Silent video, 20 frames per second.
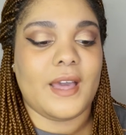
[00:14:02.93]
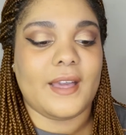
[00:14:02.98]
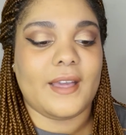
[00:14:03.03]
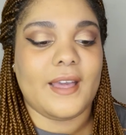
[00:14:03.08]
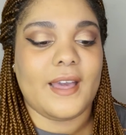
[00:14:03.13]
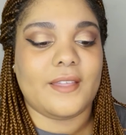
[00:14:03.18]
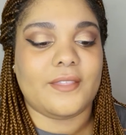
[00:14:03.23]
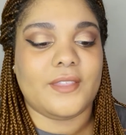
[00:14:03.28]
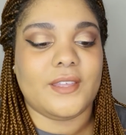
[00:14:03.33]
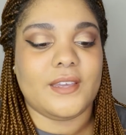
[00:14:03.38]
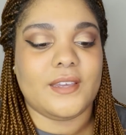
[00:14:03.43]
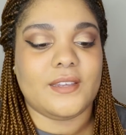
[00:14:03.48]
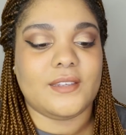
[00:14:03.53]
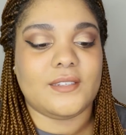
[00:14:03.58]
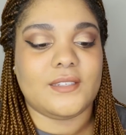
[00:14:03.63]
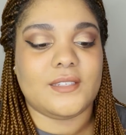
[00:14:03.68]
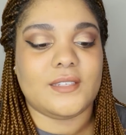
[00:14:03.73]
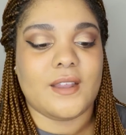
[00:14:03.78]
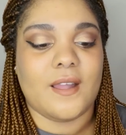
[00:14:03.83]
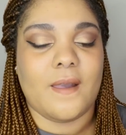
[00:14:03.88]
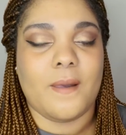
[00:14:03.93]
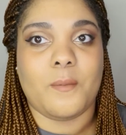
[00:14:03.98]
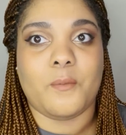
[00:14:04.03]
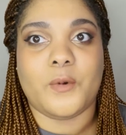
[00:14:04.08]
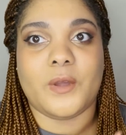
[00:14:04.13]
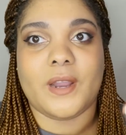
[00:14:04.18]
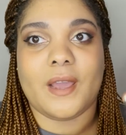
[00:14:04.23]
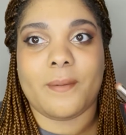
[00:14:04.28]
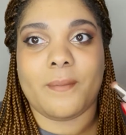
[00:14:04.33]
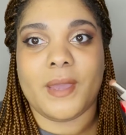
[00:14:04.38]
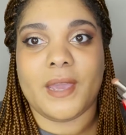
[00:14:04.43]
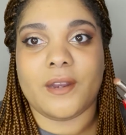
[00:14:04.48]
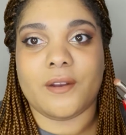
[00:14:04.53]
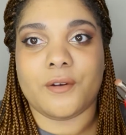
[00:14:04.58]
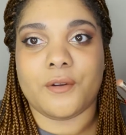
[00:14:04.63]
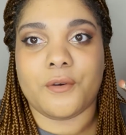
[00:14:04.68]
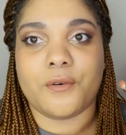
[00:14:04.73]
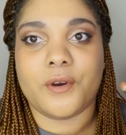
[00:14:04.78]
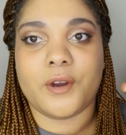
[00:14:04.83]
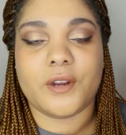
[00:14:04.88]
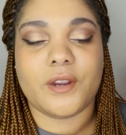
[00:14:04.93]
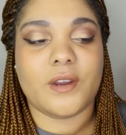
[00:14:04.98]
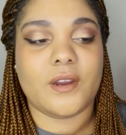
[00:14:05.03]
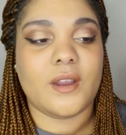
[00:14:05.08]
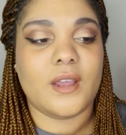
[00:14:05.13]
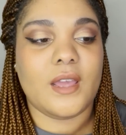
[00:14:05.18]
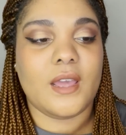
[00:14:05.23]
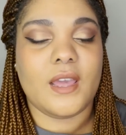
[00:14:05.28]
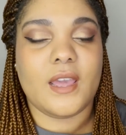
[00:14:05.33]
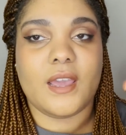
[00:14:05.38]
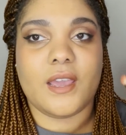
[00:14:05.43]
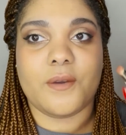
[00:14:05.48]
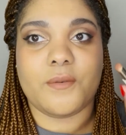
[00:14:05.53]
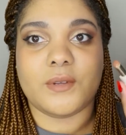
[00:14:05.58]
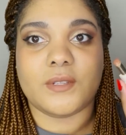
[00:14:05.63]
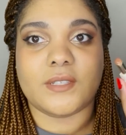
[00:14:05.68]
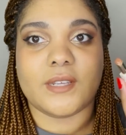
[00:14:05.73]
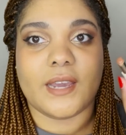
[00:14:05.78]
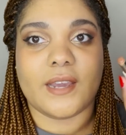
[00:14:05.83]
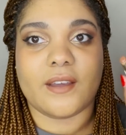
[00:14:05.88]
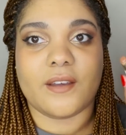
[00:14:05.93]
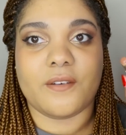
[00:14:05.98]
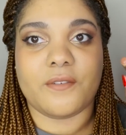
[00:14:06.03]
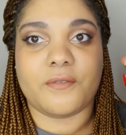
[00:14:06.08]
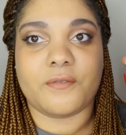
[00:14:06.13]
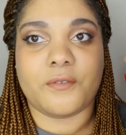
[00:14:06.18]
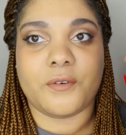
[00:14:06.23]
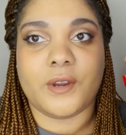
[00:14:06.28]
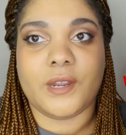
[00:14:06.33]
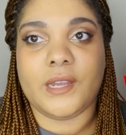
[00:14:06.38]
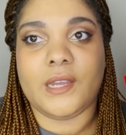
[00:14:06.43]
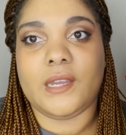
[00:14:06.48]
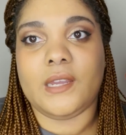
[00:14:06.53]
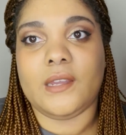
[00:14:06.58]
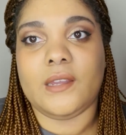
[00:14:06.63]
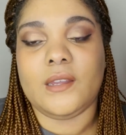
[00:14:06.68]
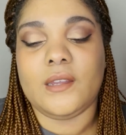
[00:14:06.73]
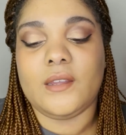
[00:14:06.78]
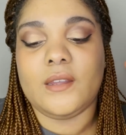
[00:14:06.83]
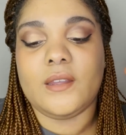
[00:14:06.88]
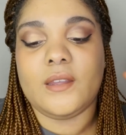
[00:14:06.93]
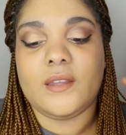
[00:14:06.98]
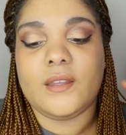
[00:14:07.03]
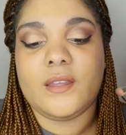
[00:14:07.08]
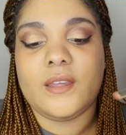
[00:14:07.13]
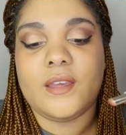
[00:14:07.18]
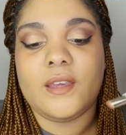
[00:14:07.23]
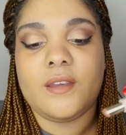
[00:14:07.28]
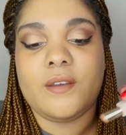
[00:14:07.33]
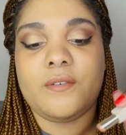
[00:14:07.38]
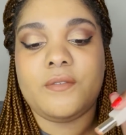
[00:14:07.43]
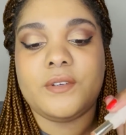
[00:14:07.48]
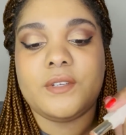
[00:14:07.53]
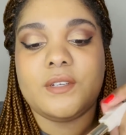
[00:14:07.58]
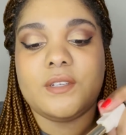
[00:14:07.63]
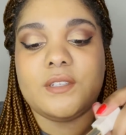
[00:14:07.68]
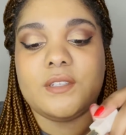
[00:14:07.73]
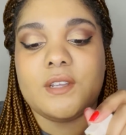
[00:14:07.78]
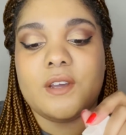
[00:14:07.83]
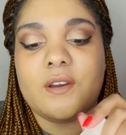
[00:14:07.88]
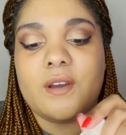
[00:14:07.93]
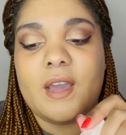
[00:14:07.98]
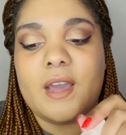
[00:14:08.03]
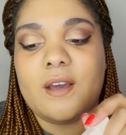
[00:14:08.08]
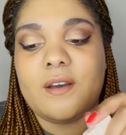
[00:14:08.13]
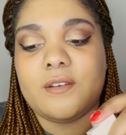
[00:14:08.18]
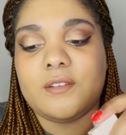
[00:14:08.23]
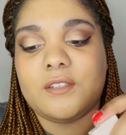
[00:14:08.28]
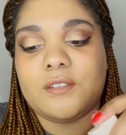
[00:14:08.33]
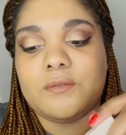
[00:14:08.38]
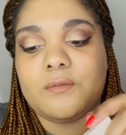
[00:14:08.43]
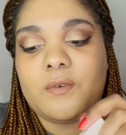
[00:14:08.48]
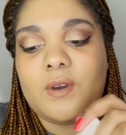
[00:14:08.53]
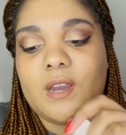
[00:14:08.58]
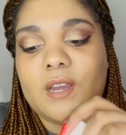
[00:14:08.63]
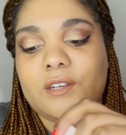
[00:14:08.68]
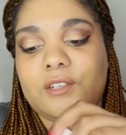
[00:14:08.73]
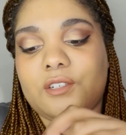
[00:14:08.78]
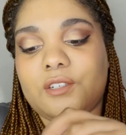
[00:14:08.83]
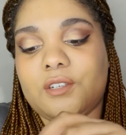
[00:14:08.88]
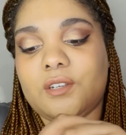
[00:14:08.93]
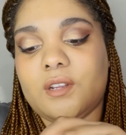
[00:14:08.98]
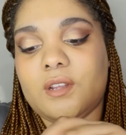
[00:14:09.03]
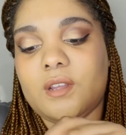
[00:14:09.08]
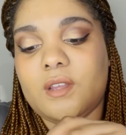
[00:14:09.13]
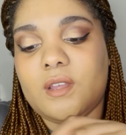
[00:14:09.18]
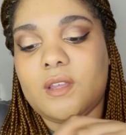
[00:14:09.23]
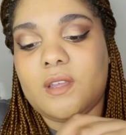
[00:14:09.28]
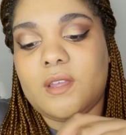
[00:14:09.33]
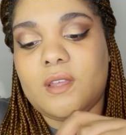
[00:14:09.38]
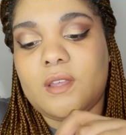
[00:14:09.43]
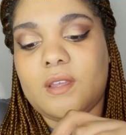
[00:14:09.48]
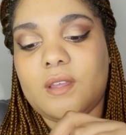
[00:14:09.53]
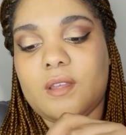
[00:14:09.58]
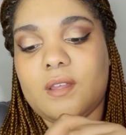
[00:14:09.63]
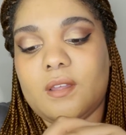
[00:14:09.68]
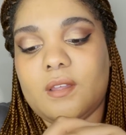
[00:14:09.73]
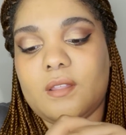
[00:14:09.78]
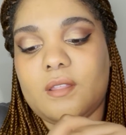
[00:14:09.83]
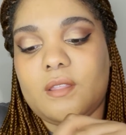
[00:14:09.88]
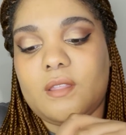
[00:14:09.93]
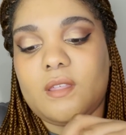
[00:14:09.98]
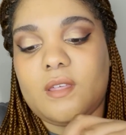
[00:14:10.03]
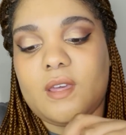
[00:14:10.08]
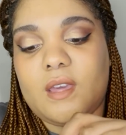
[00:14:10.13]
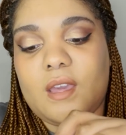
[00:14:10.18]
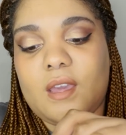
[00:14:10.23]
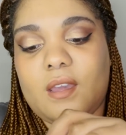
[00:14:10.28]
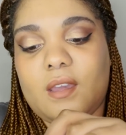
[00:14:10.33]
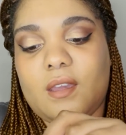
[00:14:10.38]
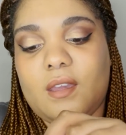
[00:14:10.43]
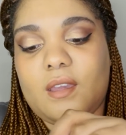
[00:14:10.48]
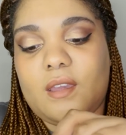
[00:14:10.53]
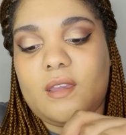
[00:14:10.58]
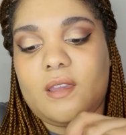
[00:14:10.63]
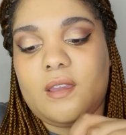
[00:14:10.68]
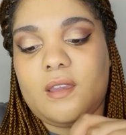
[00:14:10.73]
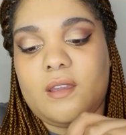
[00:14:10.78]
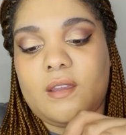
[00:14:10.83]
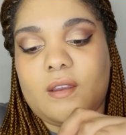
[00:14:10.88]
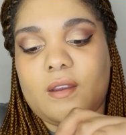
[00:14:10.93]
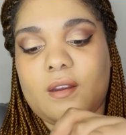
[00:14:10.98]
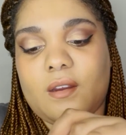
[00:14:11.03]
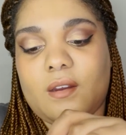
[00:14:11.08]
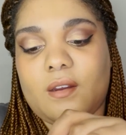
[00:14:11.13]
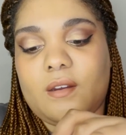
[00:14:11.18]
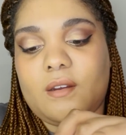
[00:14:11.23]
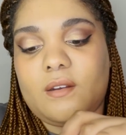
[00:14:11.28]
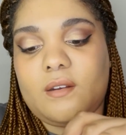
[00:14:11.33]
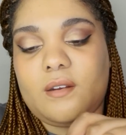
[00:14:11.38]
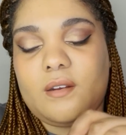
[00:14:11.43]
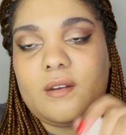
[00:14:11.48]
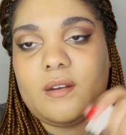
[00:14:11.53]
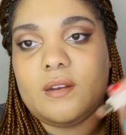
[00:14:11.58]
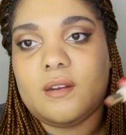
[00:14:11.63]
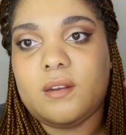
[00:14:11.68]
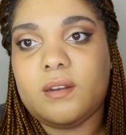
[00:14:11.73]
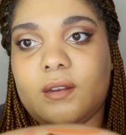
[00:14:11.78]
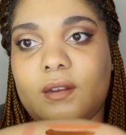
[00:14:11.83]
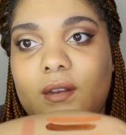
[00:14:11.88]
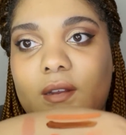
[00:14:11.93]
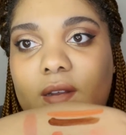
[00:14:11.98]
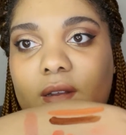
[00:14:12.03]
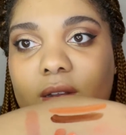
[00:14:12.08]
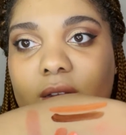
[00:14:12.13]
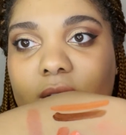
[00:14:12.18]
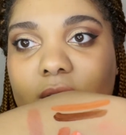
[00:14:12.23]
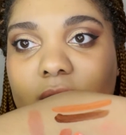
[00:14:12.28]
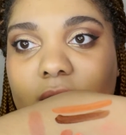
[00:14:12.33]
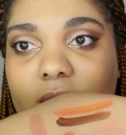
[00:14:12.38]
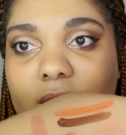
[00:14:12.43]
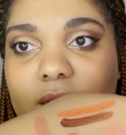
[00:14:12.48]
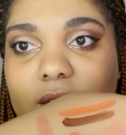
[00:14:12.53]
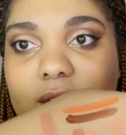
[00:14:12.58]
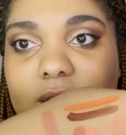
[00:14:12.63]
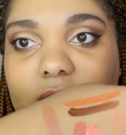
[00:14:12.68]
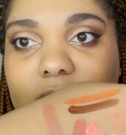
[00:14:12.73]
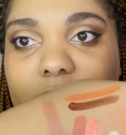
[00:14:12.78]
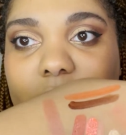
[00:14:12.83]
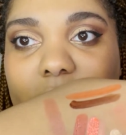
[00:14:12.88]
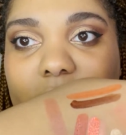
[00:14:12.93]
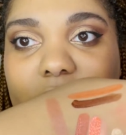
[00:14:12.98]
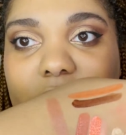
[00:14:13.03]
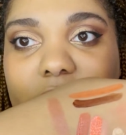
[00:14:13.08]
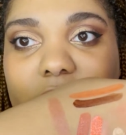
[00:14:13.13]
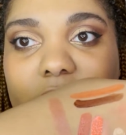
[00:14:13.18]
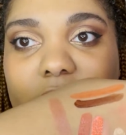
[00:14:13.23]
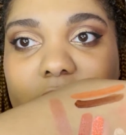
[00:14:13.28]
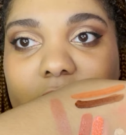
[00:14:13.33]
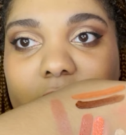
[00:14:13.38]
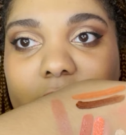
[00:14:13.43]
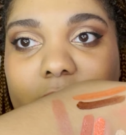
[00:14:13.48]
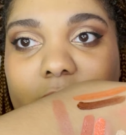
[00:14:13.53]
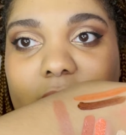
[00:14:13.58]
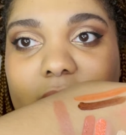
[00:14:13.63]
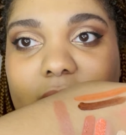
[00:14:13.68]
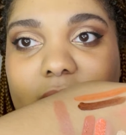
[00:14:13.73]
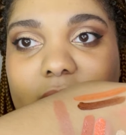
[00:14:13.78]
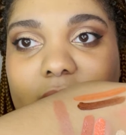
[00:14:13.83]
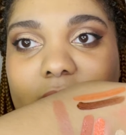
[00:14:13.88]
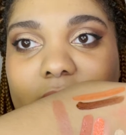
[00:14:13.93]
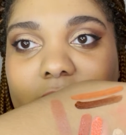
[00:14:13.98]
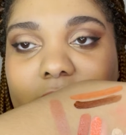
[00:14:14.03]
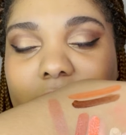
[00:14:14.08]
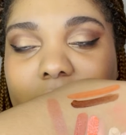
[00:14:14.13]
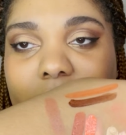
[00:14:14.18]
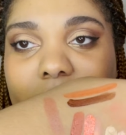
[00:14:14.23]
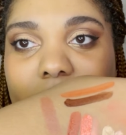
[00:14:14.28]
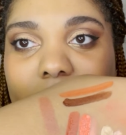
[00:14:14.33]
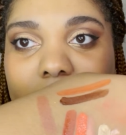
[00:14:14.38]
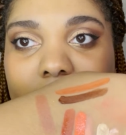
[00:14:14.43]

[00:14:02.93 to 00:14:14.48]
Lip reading: I got this when I made an order. It was like a free gift. So I'll swatch that here. I swatched it right there.